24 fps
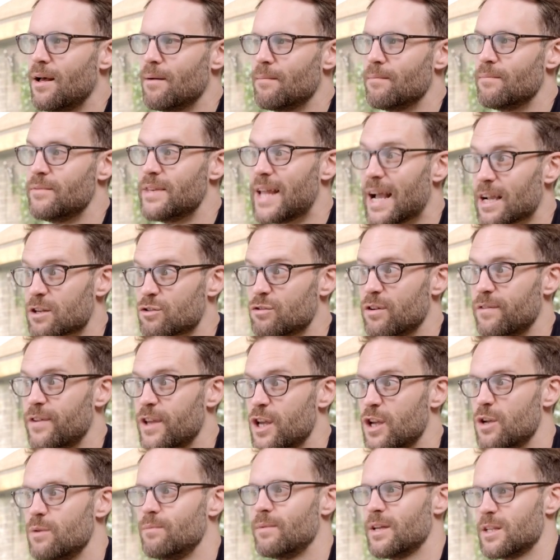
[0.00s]
Next
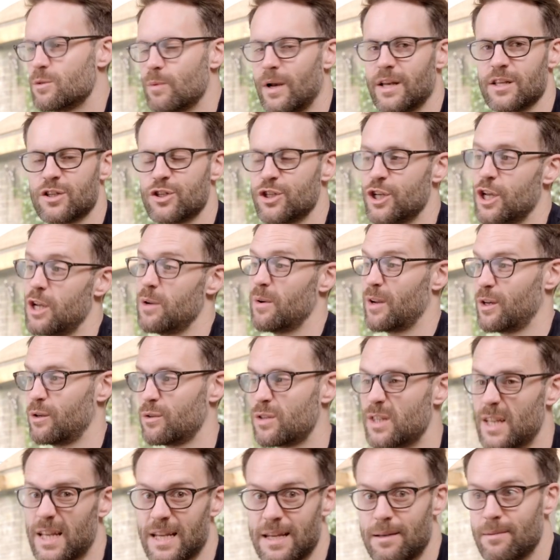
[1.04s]
review is when it's due, and you'll
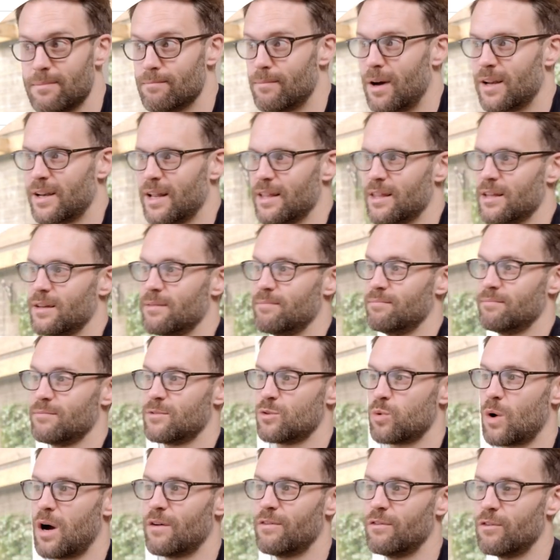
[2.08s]
see Monday the
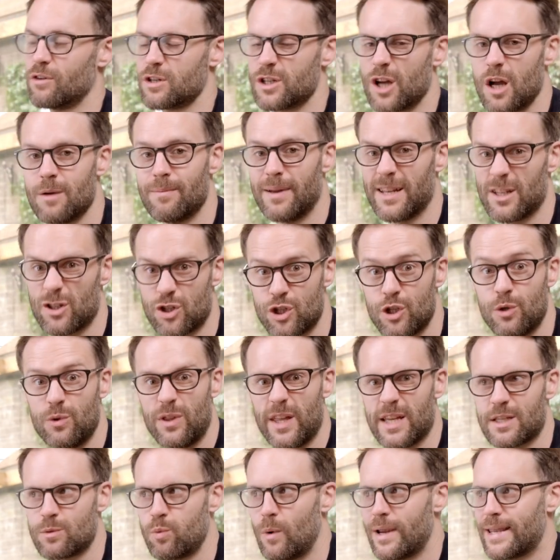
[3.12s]
12th of October, it's due
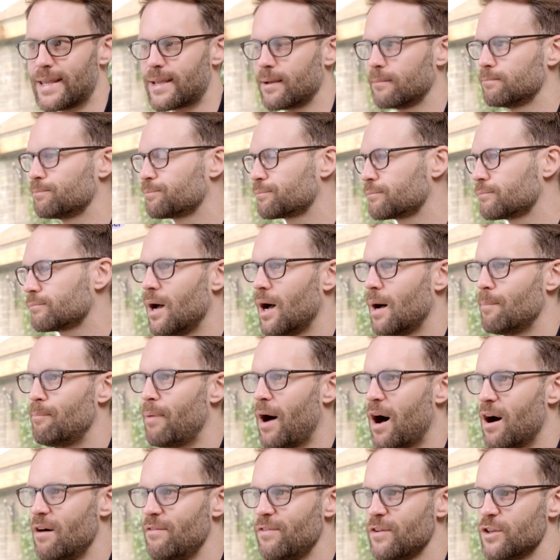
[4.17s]
this week.
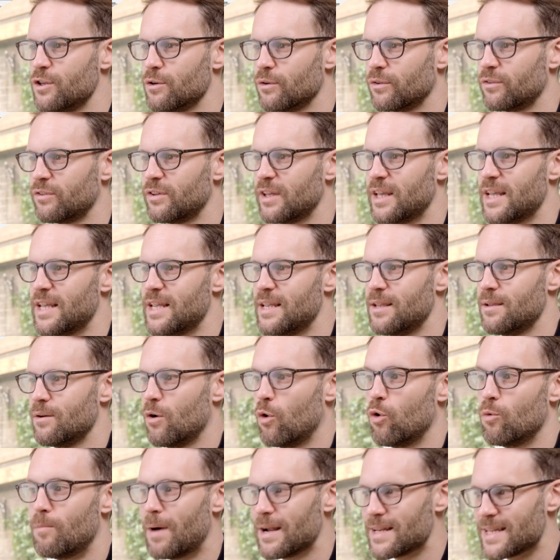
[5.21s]
Above, you'll see
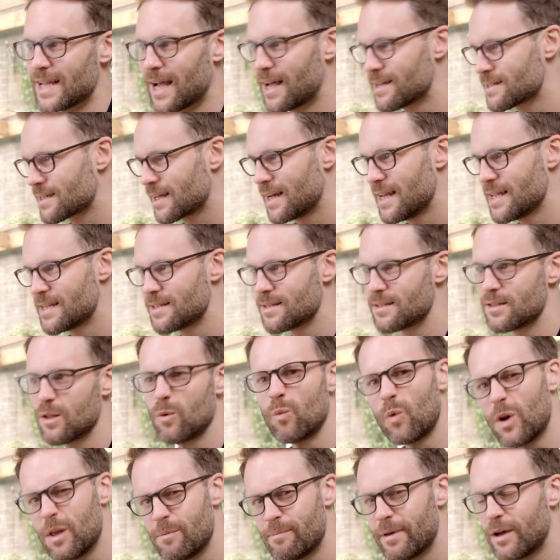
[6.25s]
all my task lists that
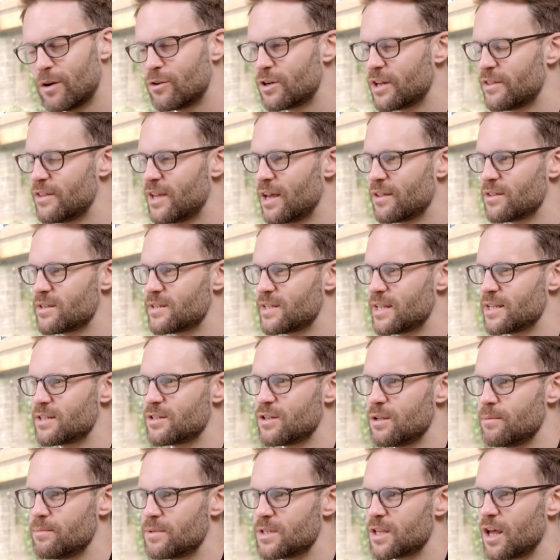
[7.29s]
we build in the other
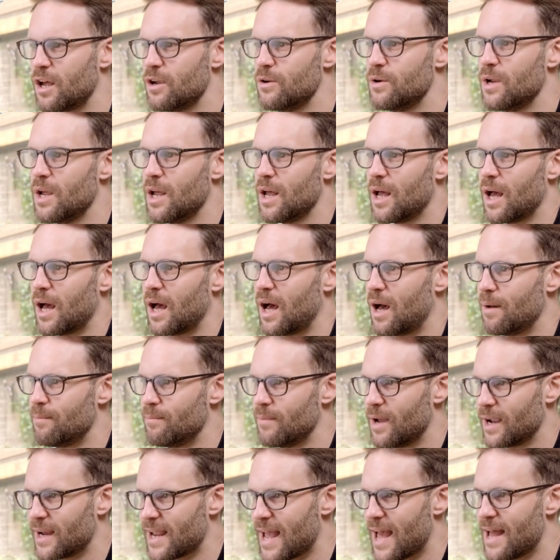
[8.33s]
system. So um,
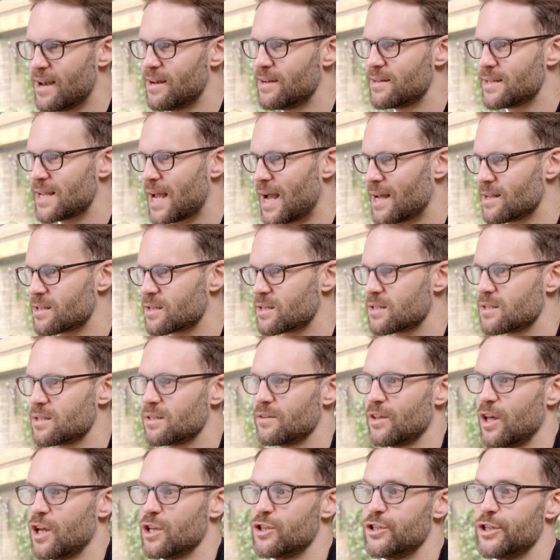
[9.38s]
again, tasks
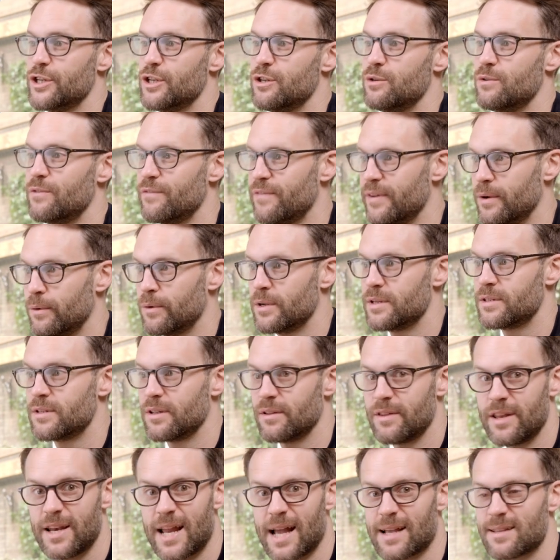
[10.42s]
that are due filtered to
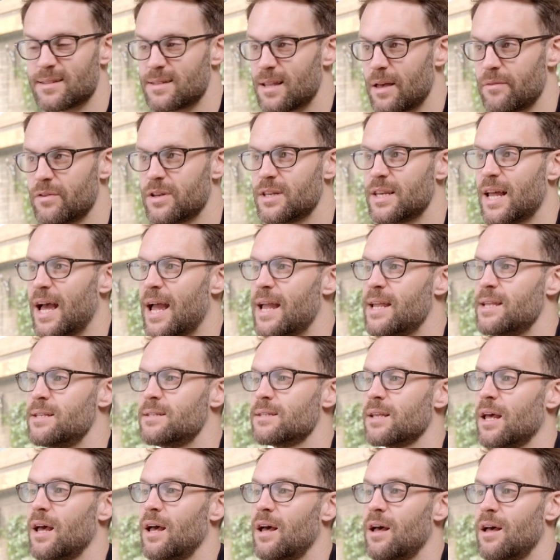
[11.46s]
the next seven days